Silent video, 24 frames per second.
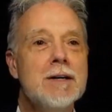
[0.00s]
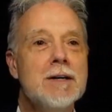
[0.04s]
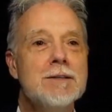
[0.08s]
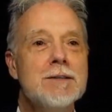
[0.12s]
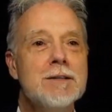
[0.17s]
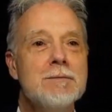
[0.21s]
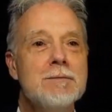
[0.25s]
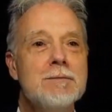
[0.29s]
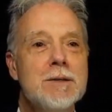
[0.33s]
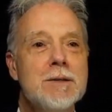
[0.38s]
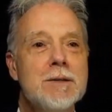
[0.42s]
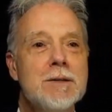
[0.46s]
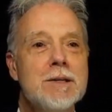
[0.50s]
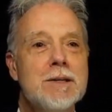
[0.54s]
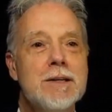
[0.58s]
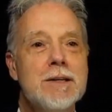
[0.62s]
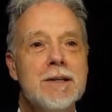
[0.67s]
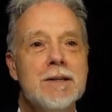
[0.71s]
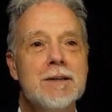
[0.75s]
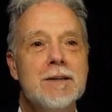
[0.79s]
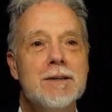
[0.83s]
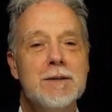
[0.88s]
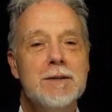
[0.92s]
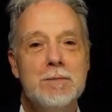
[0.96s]
somebody
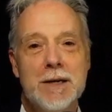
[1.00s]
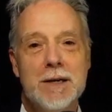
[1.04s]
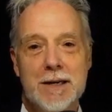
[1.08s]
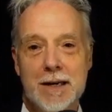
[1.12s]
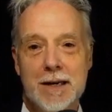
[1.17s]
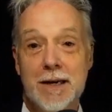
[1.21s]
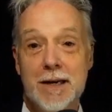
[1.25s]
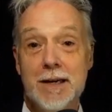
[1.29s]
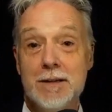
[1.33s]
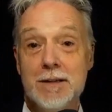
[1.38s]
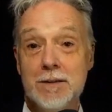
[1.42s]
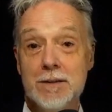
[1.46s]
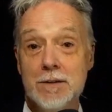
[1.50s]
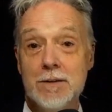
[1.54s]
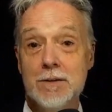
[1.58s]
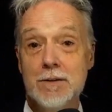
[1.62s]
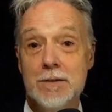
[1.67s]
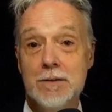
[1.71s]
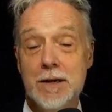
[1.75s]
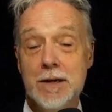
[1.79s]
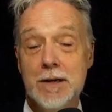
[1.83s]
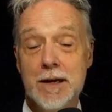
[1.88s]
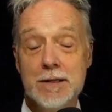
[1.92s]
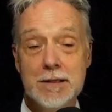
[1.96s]
I call a bad actor
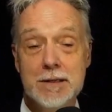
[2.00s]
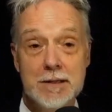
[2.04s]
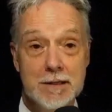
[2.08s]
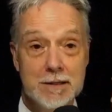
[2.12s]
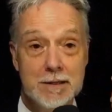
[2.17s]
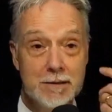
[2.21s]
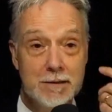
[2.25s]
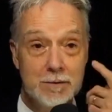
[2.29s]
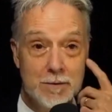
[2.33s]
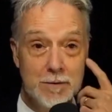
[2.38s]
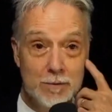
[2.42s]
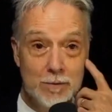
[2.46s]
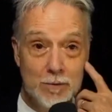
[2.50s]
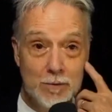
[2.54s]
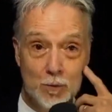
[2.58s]
could actually